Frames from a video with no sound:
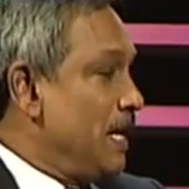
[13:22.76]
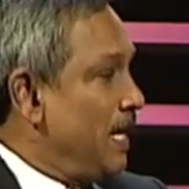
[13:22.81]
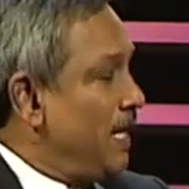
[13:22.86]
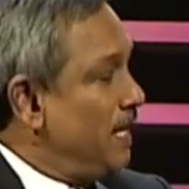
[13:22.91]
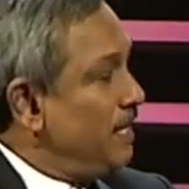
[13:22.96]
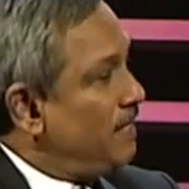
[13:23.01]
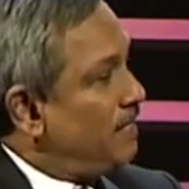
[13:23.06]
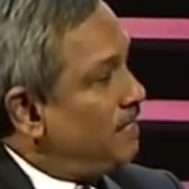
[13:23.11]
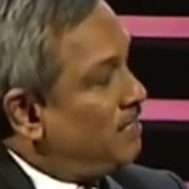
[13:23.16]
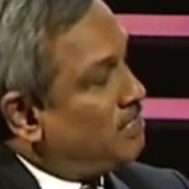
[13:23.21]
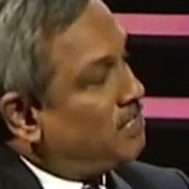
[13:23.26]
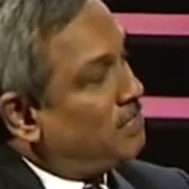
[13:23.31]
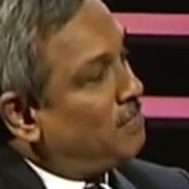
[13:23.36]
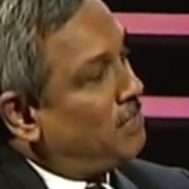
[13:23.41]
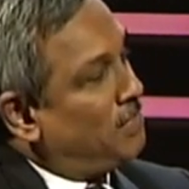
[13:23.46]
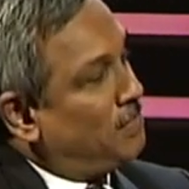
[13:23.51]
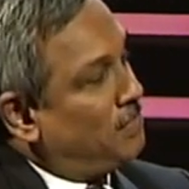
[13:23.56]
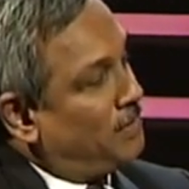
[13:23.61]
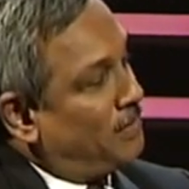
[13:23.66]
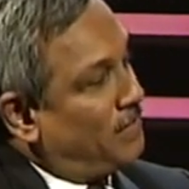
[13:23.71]
In the
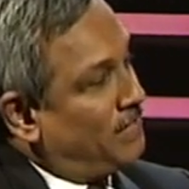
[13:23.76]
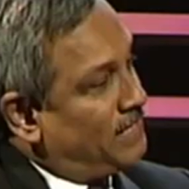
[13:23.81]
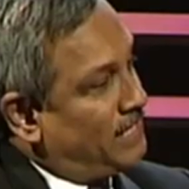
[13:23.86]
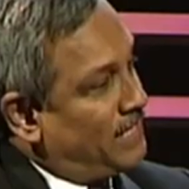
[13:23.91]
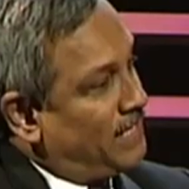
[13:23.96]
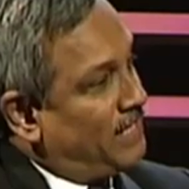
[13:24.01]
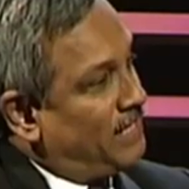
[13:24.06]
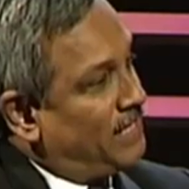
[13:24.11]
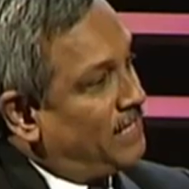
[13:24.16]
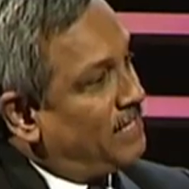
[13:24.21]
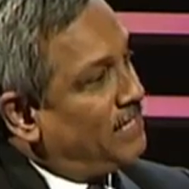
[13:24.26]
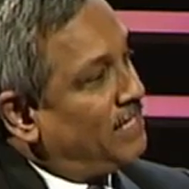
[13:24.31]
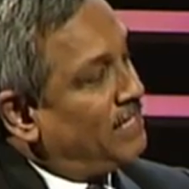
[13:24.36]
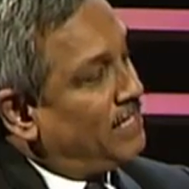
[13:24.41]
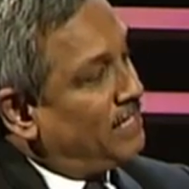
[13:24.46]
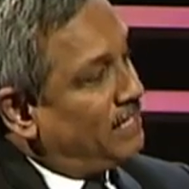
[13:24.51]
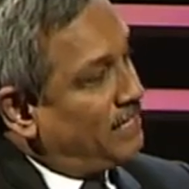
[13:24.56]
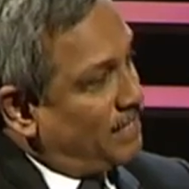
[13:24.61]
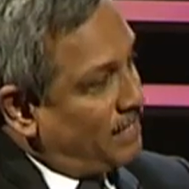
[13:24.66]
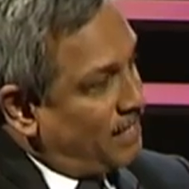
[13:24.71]
disciplinary procedure,
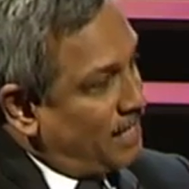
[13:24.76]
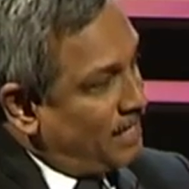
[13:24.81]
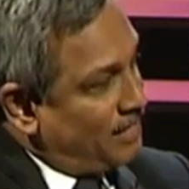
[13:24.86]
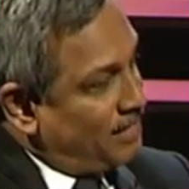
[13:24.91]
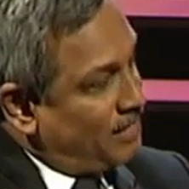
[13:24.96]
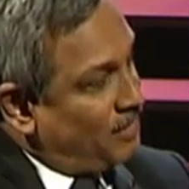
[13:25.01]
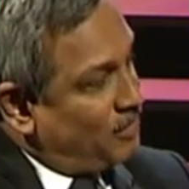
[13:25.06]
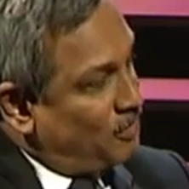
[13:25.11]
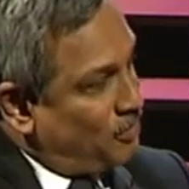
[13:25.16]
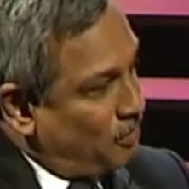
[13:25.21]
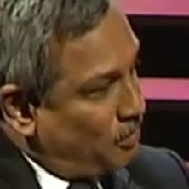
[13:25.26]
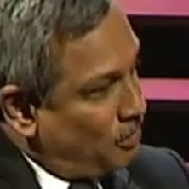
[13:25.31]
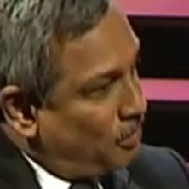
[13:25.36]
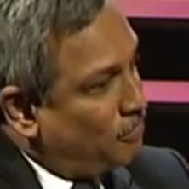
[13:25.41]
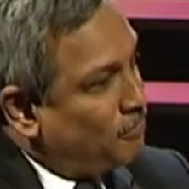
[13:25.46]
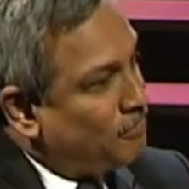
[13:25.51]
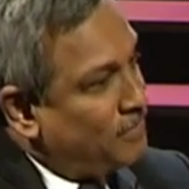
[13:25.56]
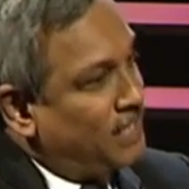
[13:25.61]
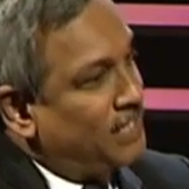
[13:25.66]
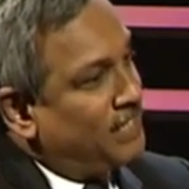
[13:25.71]
there is a code
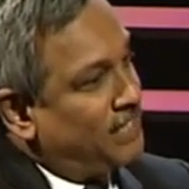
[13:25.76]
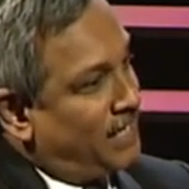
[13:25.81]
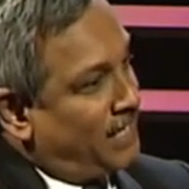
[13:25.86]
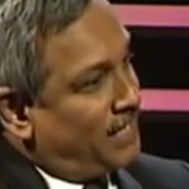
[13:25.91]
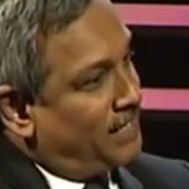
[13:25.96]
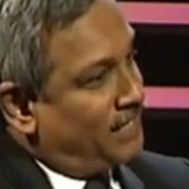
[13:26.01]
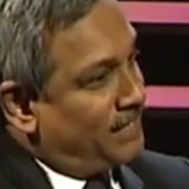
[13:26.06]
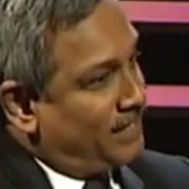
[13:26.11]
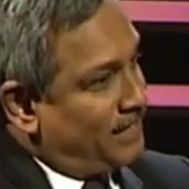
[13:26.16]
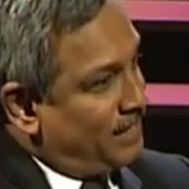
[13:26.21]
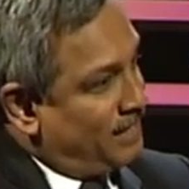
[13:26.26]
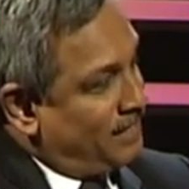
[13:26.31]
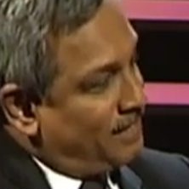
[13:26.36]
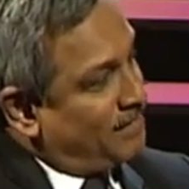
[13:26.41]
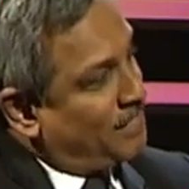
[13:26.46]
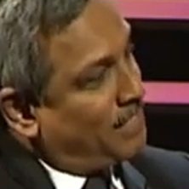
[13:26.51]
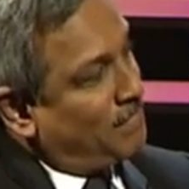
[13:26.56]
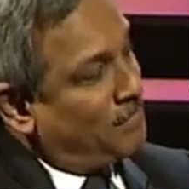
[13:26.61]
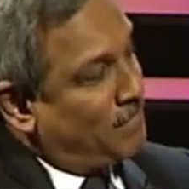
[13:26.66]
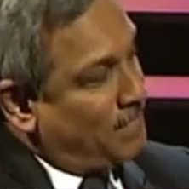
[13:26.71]
of conduct.
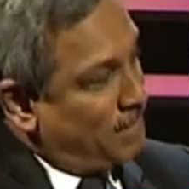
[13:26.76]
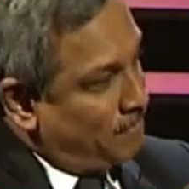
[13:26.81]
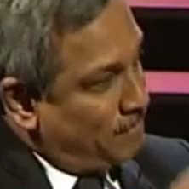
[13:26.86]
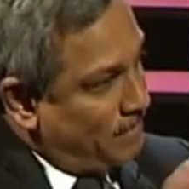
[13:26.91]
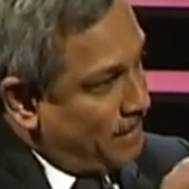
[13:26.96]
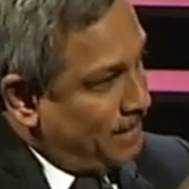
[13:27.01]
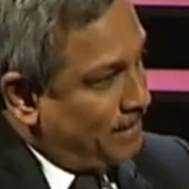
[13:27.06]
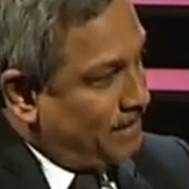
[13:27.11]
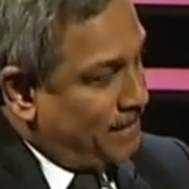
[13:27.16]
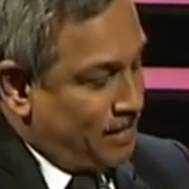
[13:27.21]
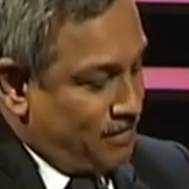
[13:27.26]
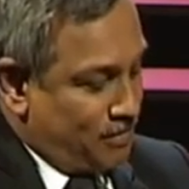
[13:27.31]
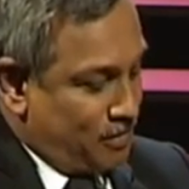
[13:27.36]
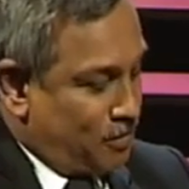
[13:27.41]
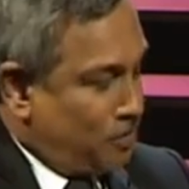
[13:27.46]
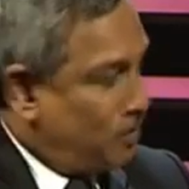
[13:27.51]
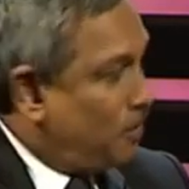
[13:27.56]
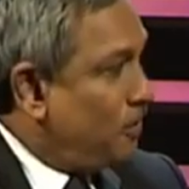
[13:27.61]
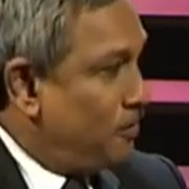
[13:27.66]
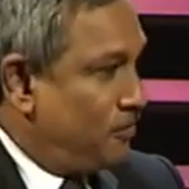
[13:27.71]
Some companies have
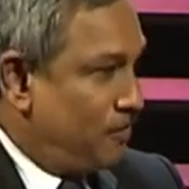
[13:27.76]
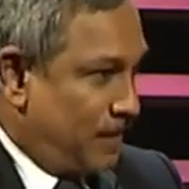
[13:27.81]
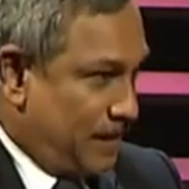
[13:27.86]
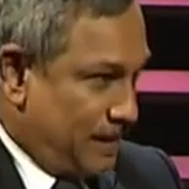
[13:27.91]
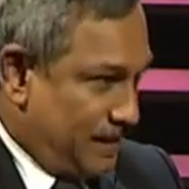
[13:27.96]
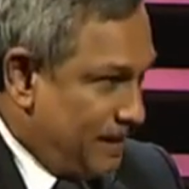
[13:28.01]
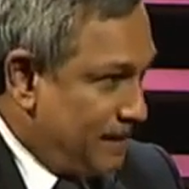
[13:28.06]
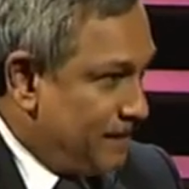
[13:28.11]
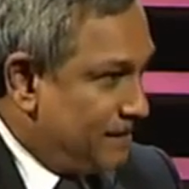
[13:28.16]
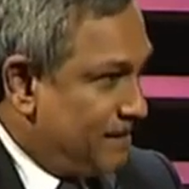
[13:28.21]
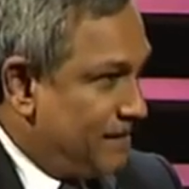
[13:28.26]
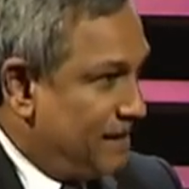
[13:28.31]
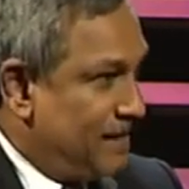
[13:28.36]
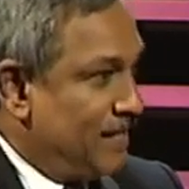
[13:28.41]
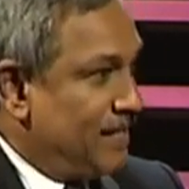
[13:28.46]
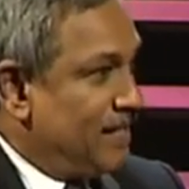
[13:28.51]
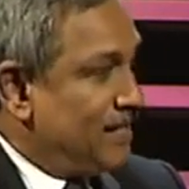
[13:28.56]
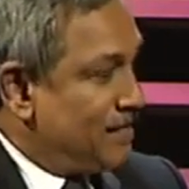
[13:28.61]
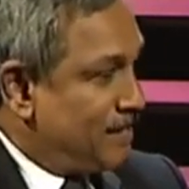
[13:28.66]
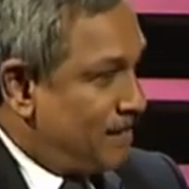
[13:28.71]
code of ethics.
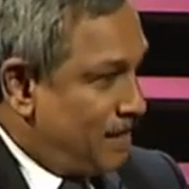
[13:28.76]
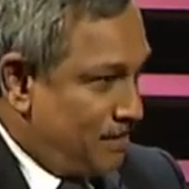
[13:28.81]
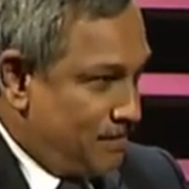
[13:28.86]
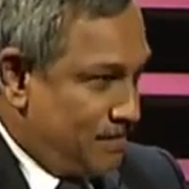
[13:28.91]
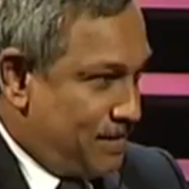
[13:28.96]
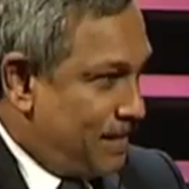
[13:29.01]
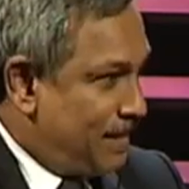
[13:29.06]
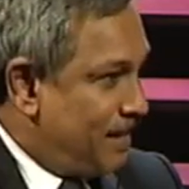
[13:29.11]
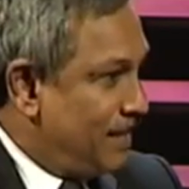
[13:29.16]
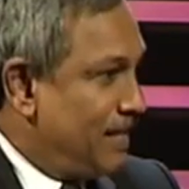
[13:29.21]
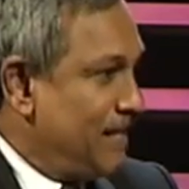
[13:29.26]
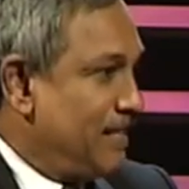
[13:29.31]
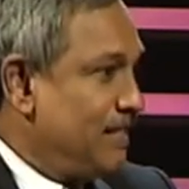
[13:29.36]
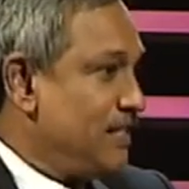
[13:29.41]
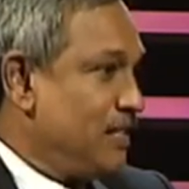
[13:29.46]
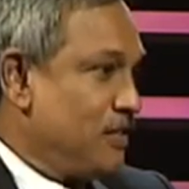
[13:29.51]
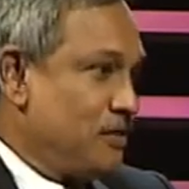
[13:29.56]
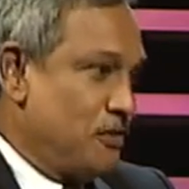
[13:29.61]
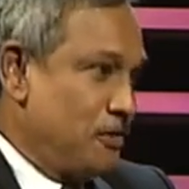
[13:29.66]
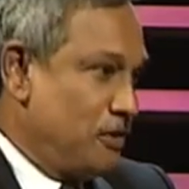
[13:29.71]
Some say that
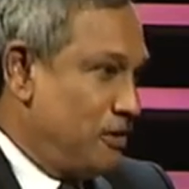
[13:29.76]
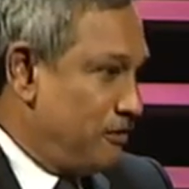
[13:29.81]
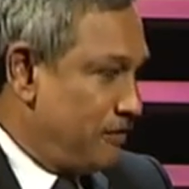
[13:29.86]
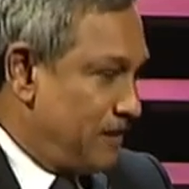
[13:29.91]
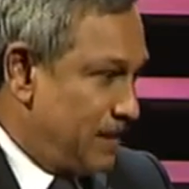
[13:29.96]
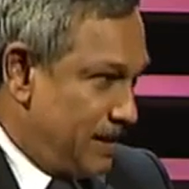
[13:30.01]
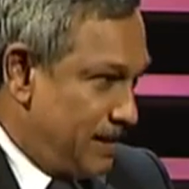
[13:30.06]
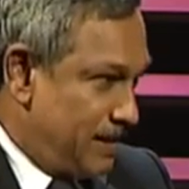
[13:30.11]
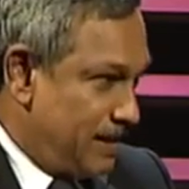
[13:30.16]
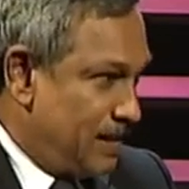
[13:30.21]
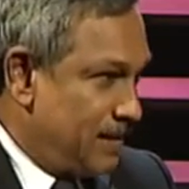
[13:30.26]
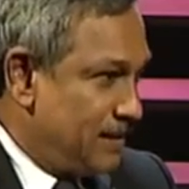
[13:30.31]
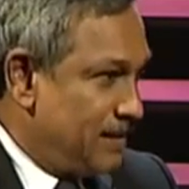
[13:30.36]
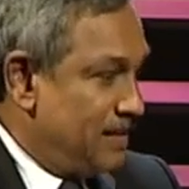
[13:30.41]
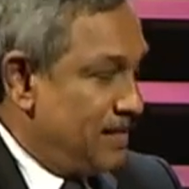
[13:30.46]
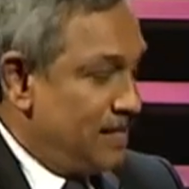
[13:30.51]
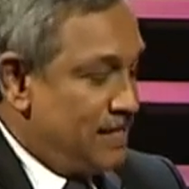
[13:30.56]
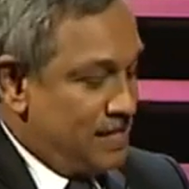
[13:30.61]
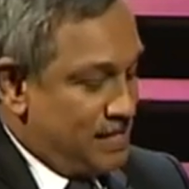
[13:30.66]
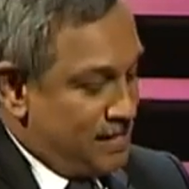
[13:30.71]
is a code of conduct.
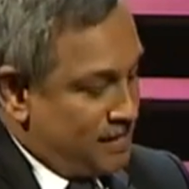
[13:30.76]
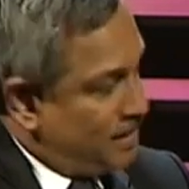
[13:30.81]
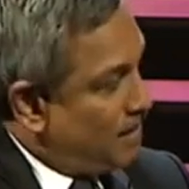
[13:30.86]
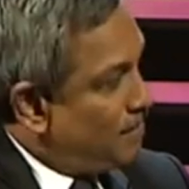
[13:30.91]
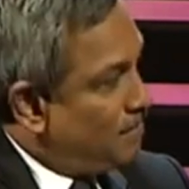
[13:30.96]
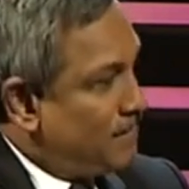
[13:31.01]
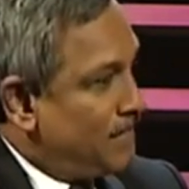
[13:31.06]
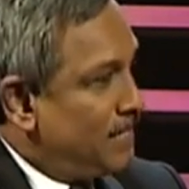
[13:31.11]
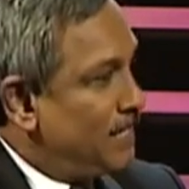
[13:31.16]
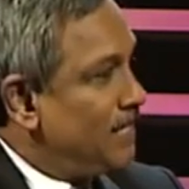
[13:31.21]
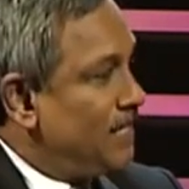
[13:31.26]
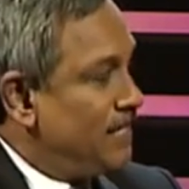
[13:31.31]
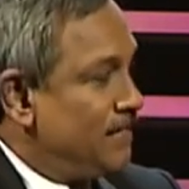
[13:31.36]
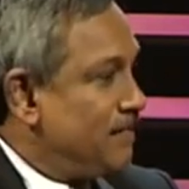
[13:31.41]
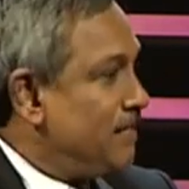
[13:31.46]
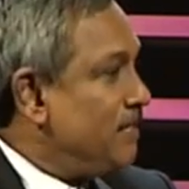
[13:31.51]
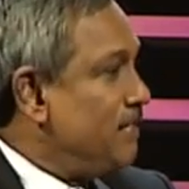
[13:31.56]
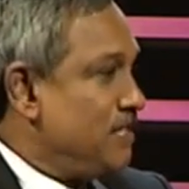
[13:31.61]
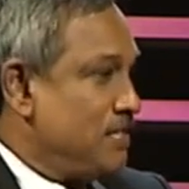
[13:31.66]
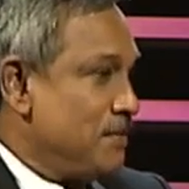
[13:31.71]
Some say
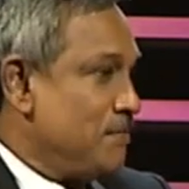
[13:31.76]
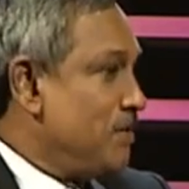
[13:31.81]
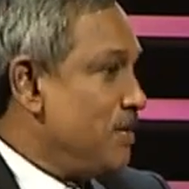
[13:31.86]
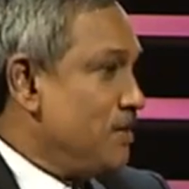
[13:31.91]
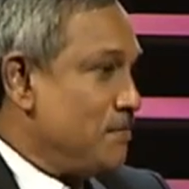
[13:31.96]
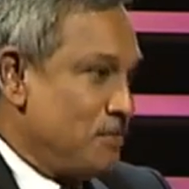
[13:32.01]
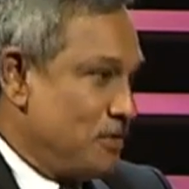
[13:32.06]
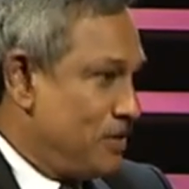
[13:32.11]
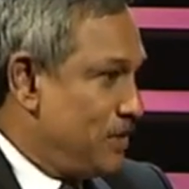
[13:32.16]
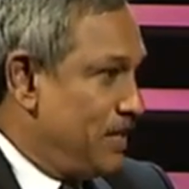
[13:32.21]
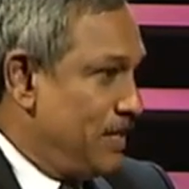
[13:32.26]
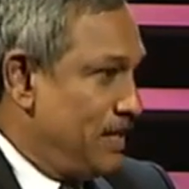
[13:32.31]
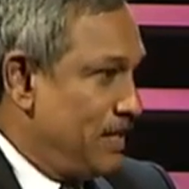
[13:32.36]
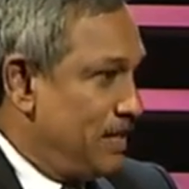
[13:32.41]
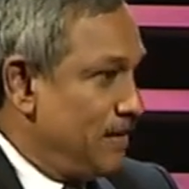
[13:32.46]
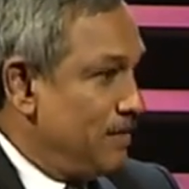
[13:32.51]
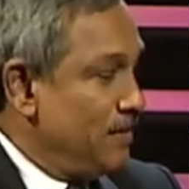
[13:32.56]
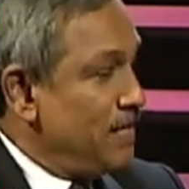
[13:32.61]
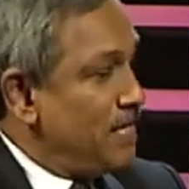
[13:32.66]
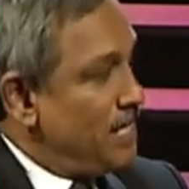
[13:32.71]
it's a disciplinary procedure.